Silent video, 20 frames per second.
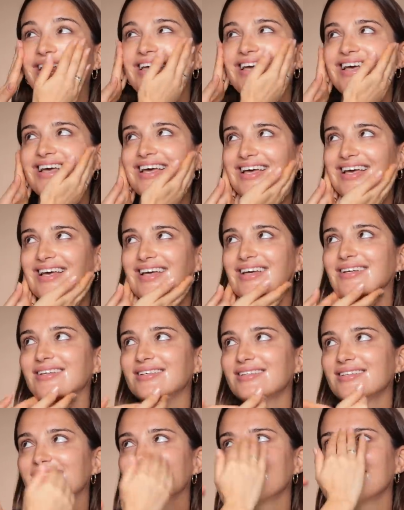least.
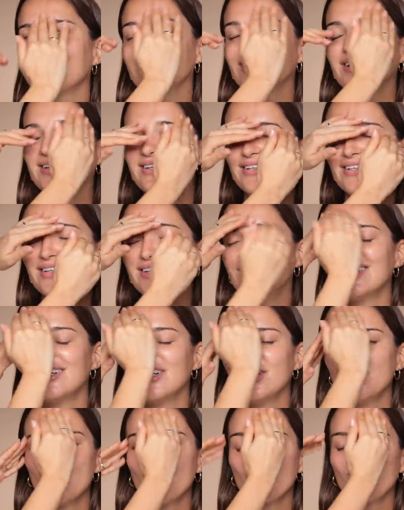Yeah.
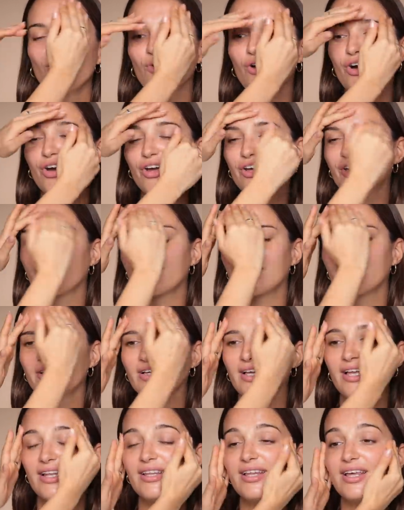work,
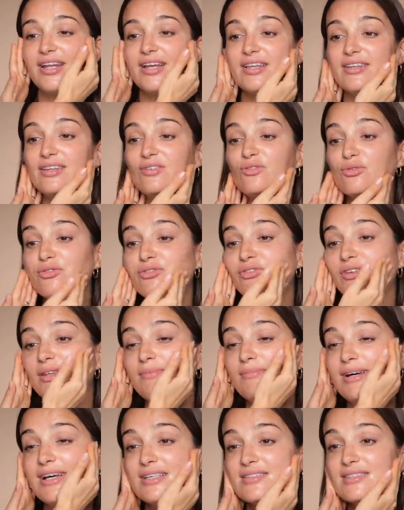and then I need to feed
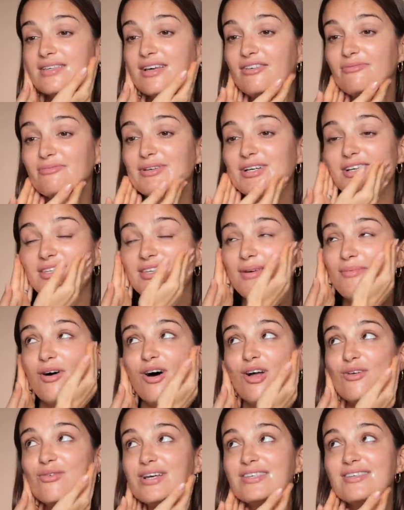myself because I'm
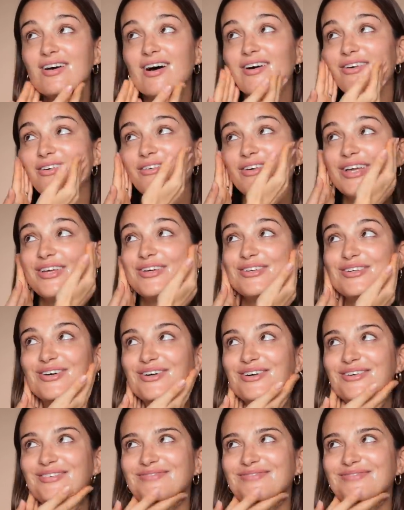always hungry, you know.